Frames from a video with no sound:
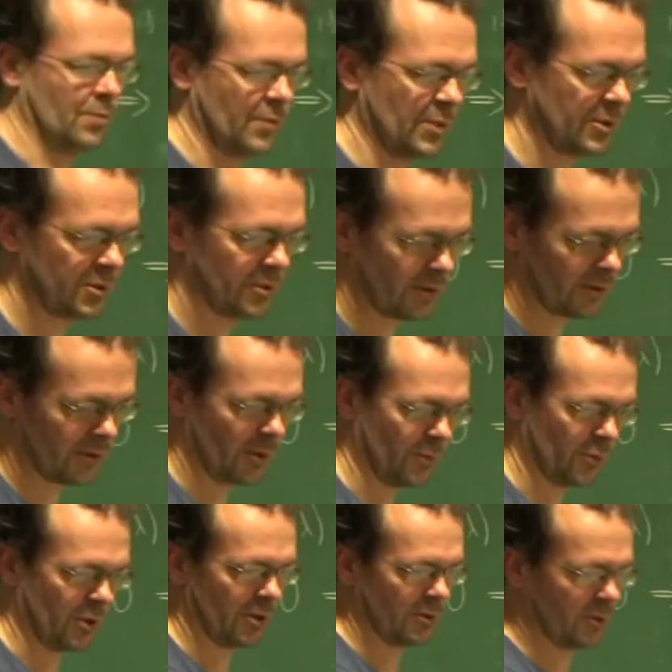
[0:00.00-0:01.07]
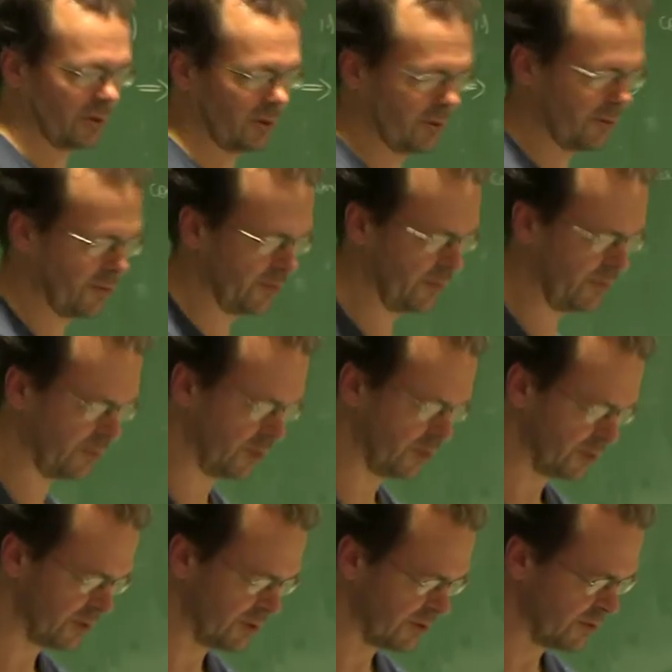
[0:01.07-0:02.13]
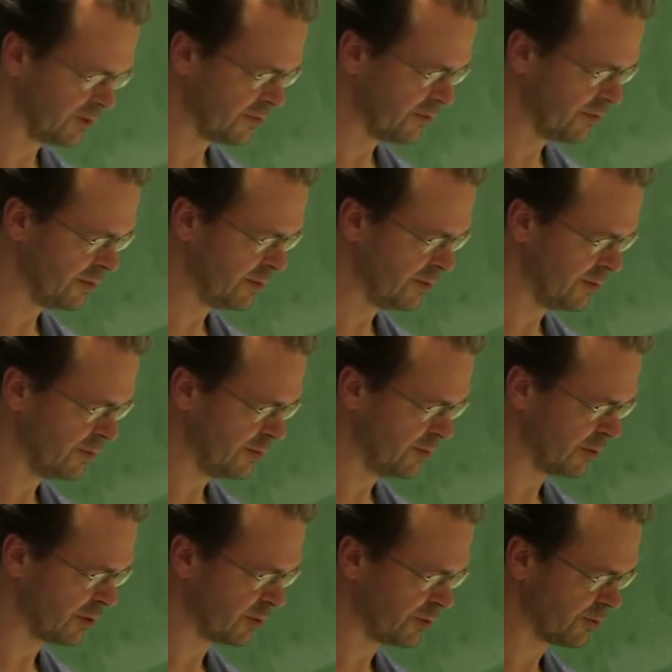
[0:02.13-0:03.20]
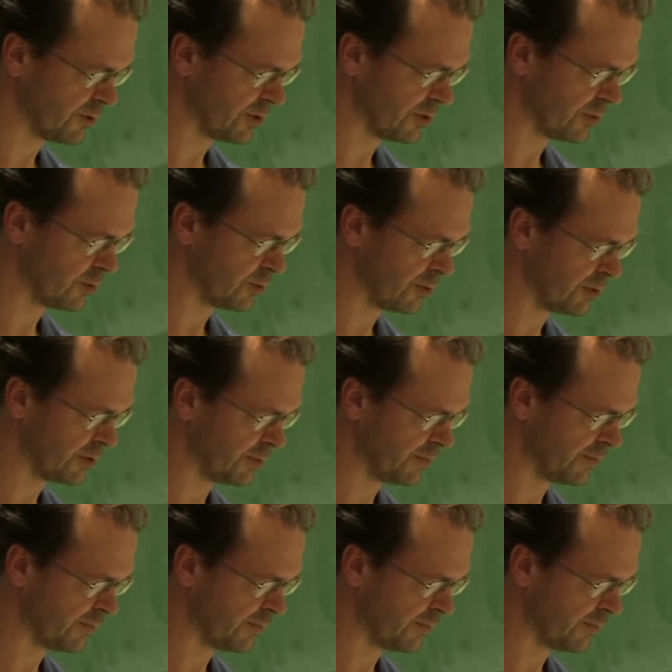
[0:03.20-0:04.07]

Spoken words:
this implies the first Minkowski inequality,